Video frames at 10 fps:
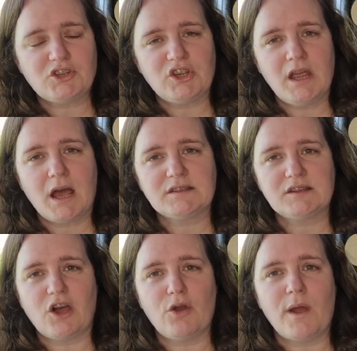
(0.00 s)
she has
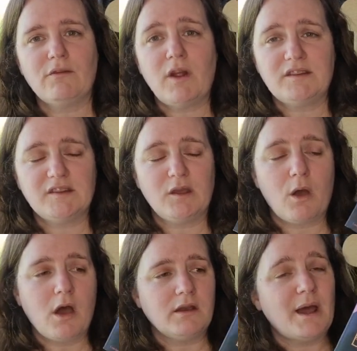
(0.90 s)
to go and rescue
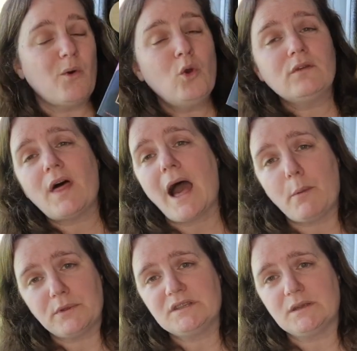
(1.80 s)
her. Now, all of that
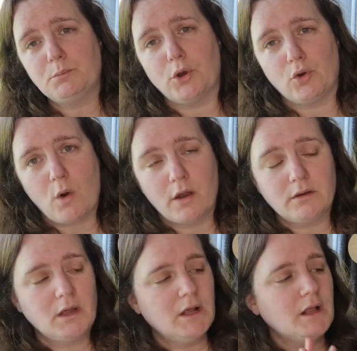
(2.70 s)
happens in book one.